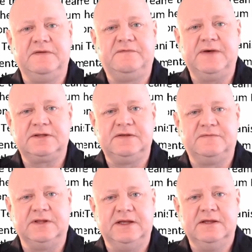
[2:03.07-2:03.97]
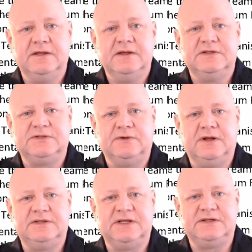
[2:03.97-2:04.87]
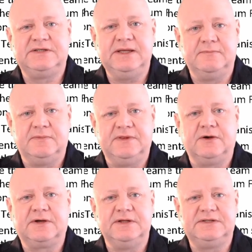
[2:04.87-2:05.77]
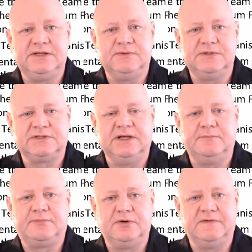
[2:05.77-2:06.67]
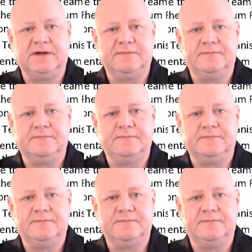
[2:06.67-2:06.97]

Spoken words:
effectively so that as a team they are continuously improving.